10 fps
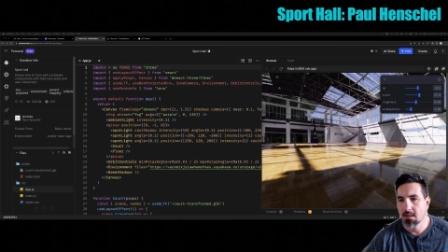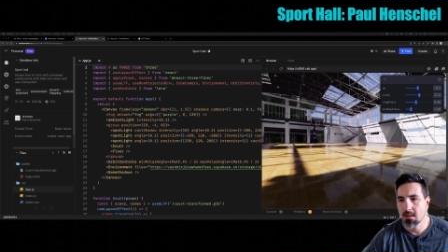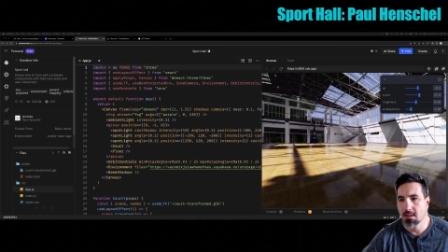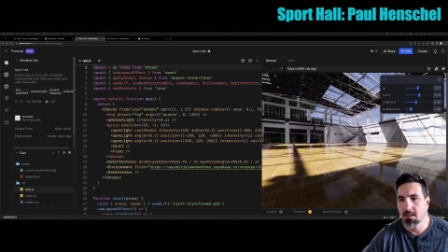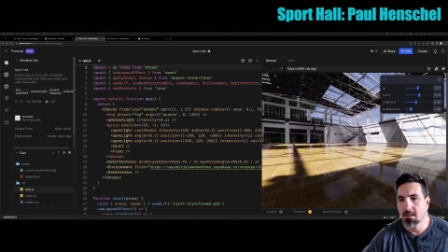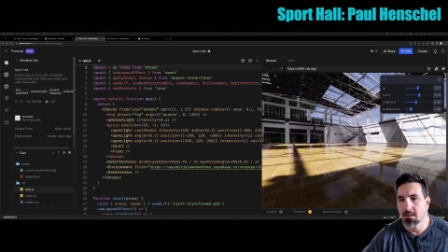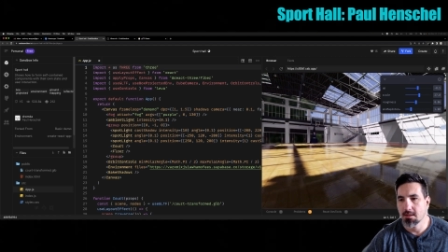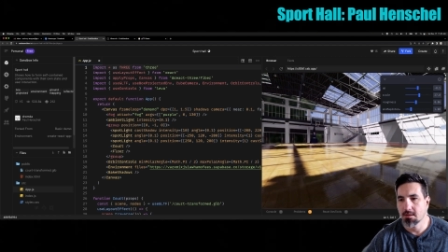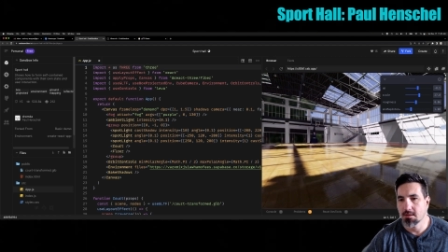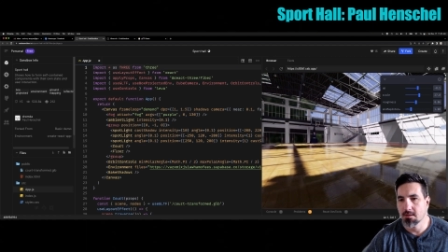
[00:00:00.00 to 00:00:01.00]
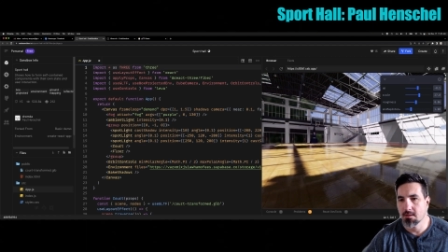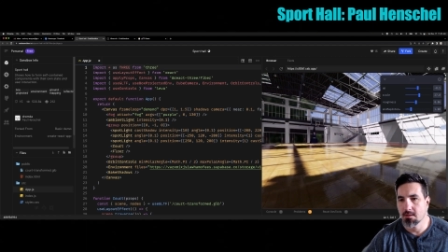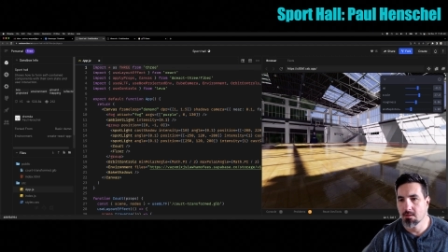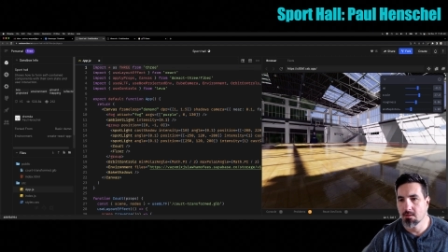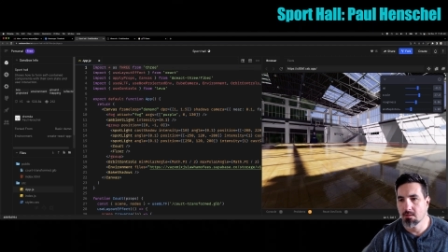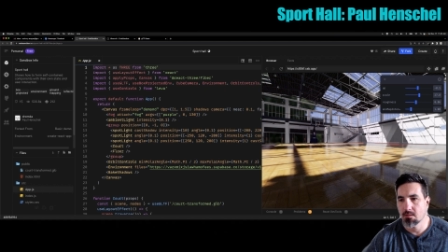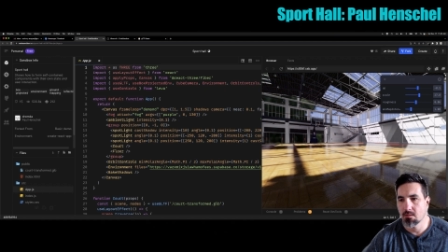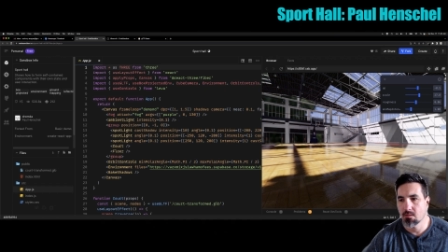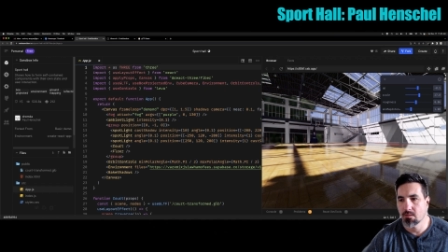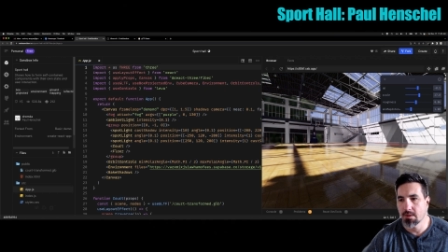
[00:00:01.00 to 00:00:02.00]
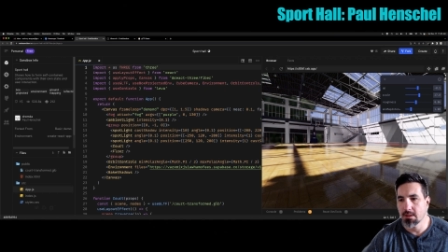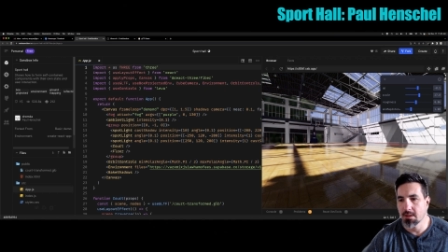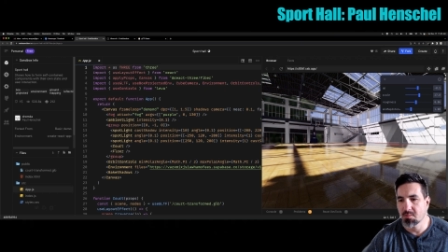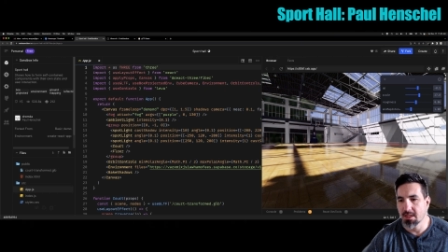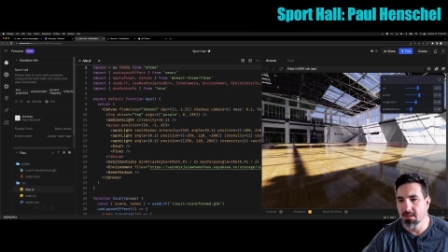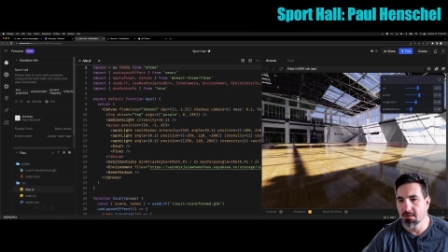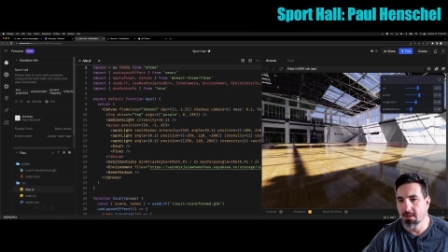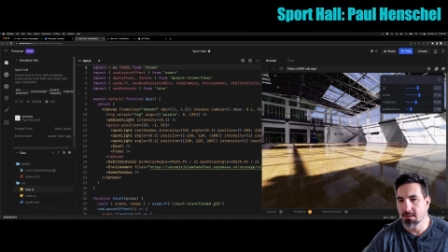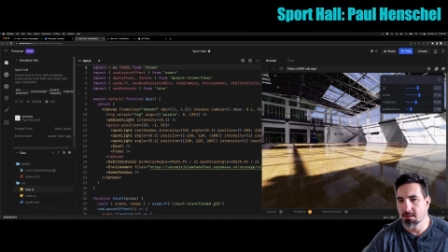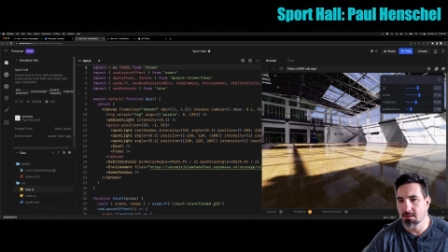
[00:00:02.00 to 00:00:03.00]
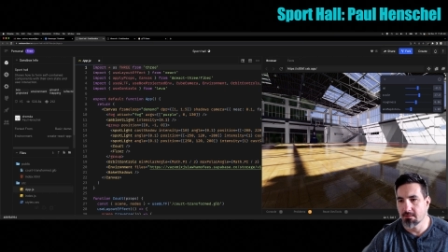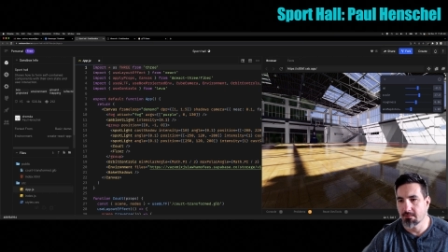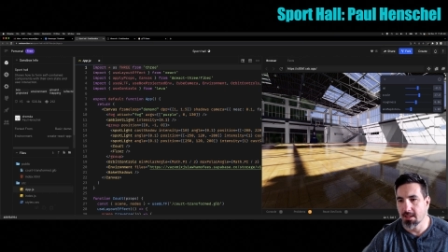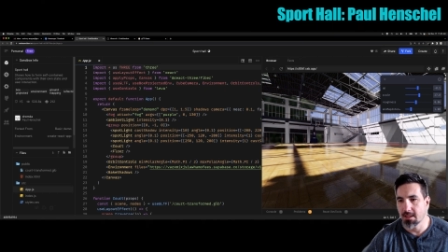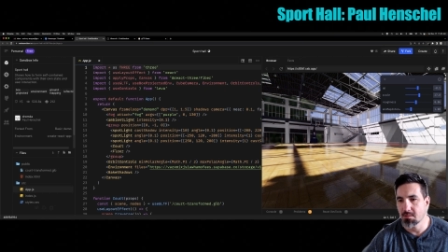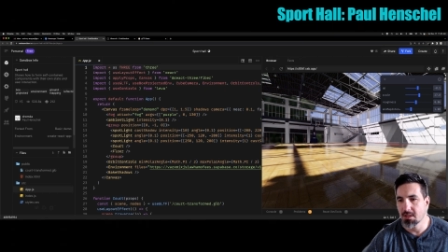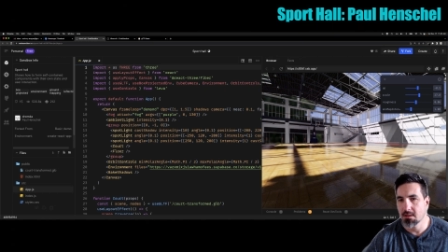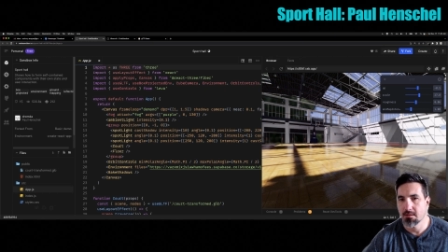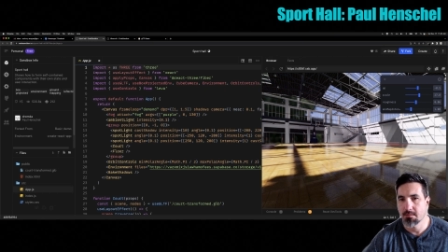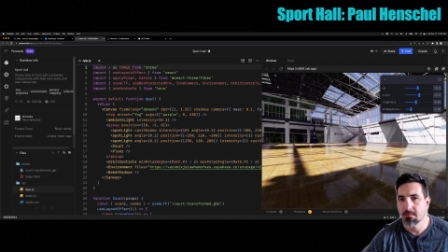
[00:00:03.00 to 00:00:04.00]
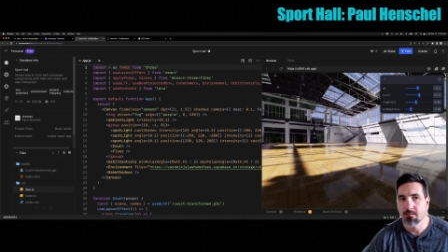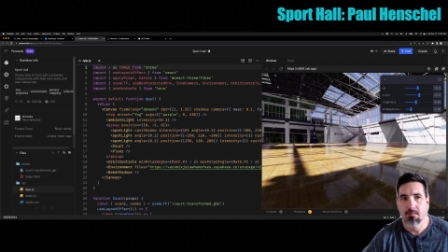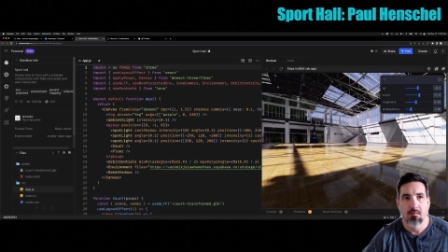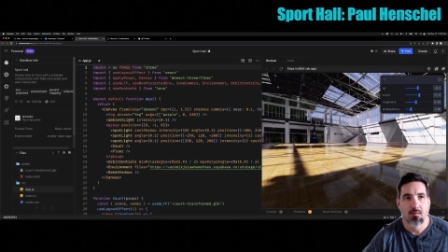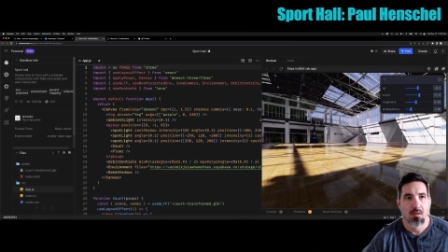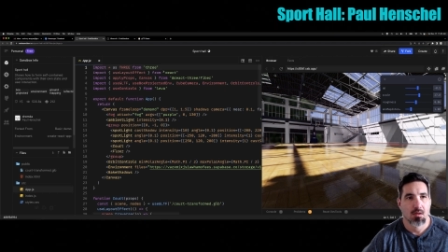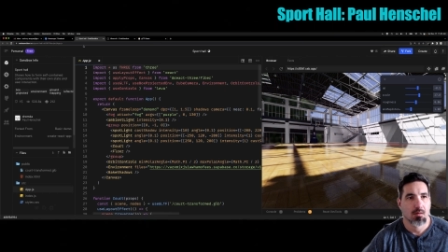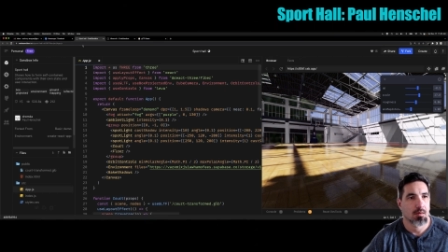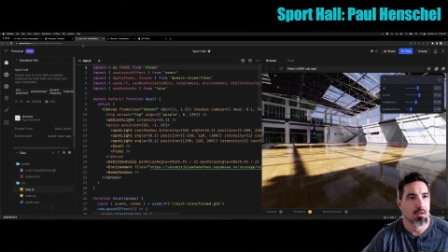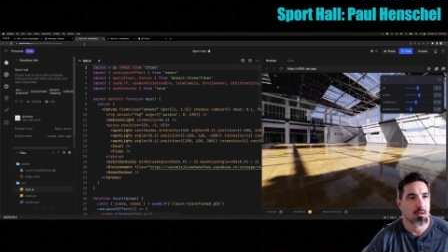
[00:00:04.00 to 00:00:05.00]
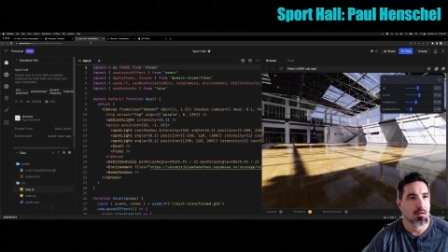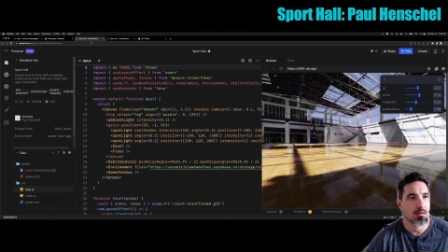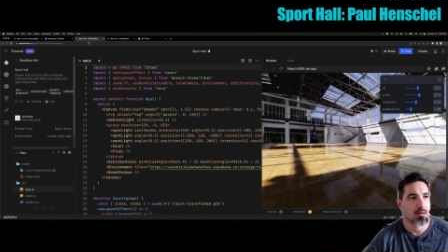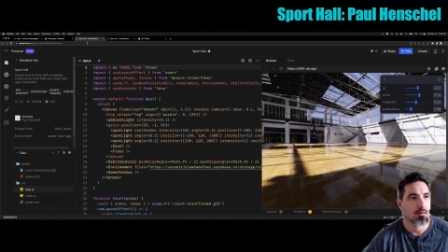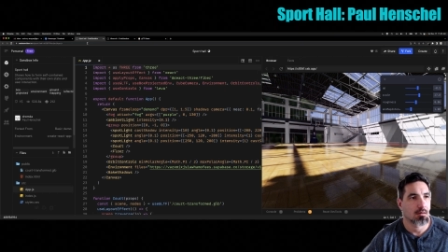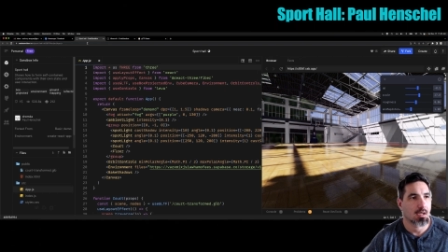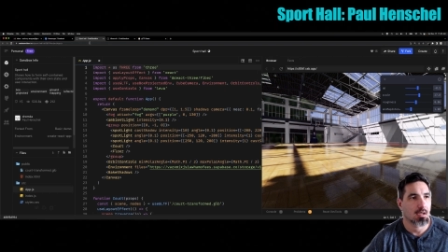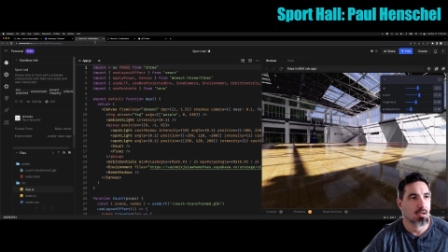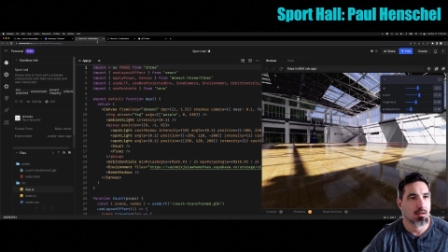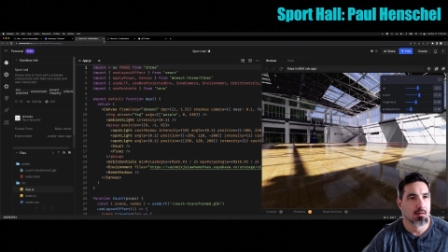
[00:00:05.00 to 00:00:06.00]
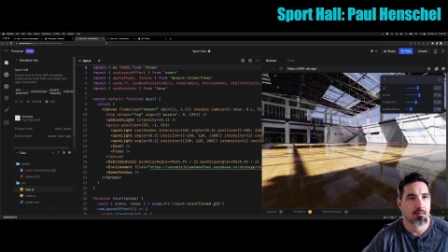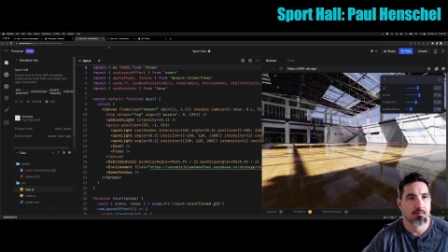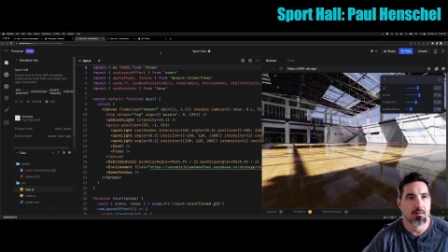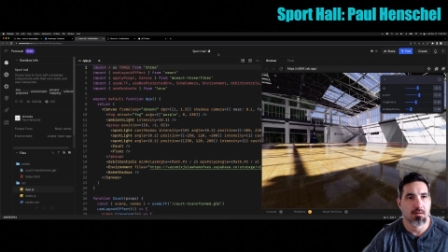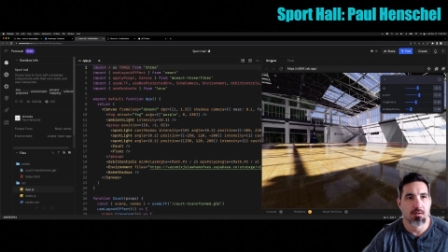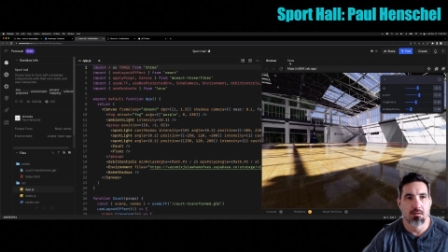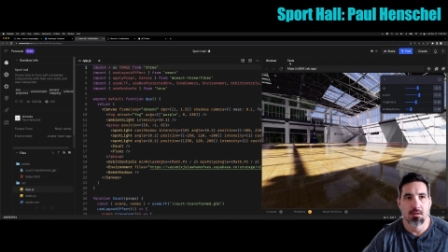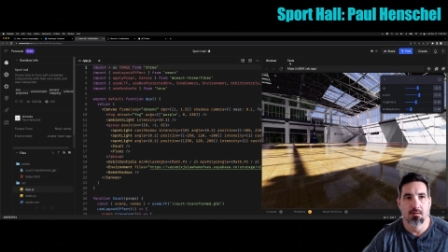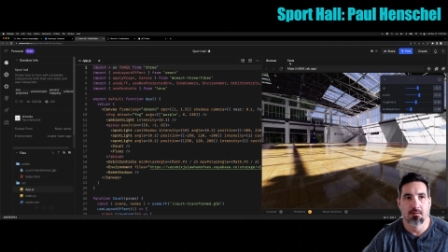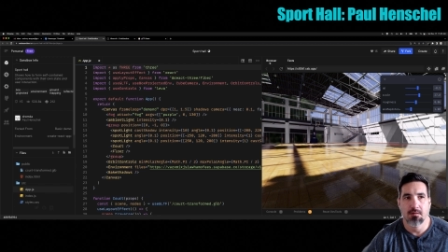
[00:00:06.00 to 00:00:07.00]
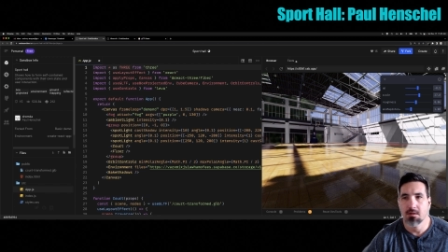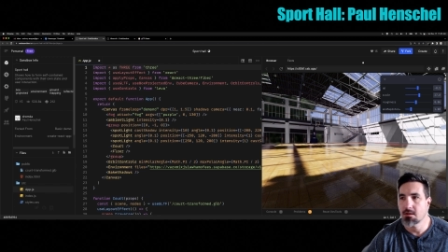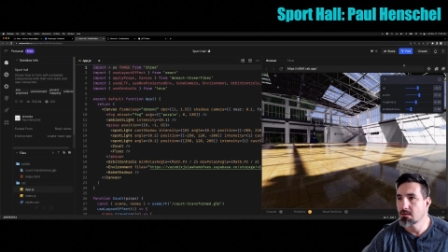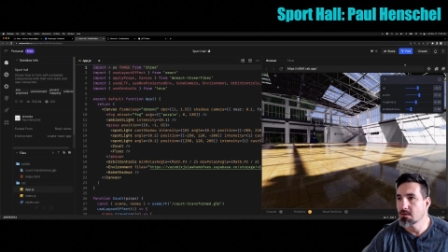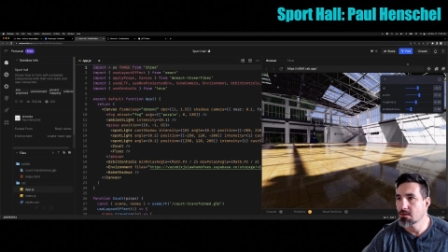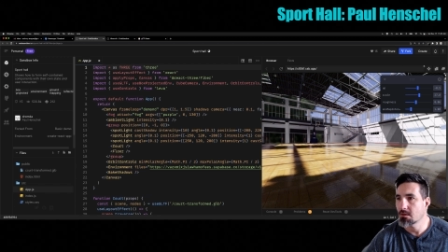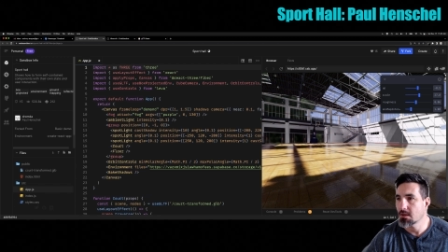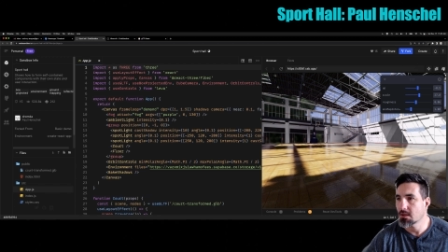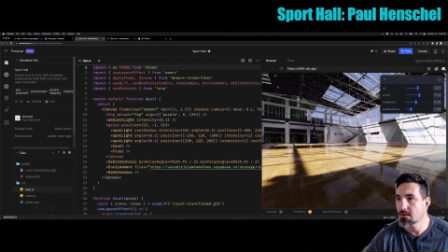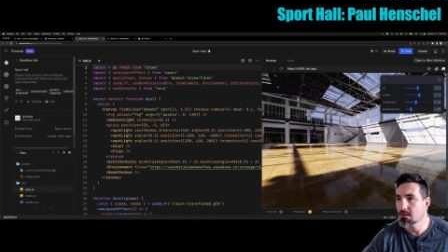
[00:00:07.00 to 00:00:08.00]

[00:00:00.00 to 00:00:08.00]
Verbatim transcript: It is really impressive as an environment. We can go to a full screen view real quick.